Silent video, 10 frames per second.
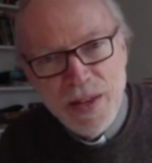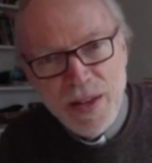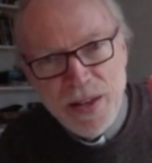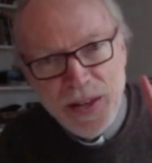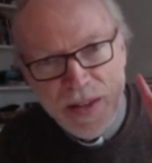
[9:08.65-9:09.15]

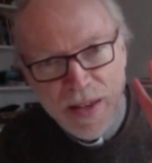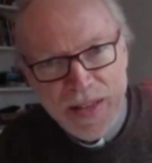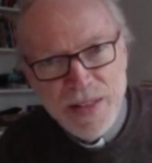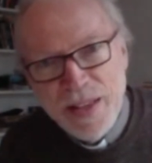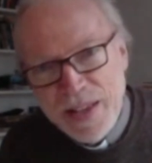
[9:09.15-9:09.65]
uh,
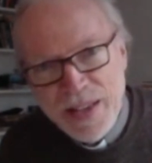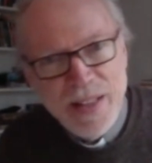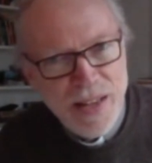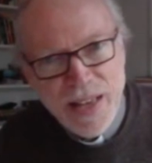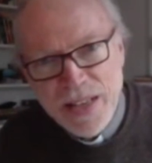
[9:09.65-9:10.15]
in, in
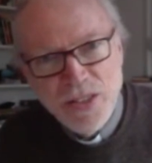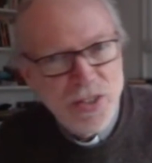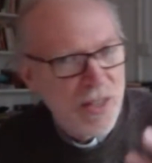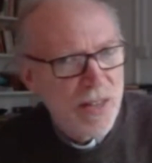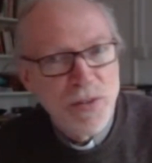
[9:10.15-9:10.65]
our
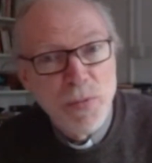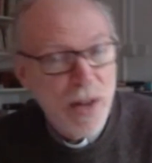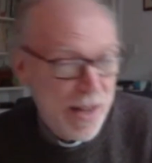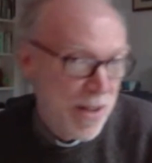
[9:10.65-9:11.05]
heads, and the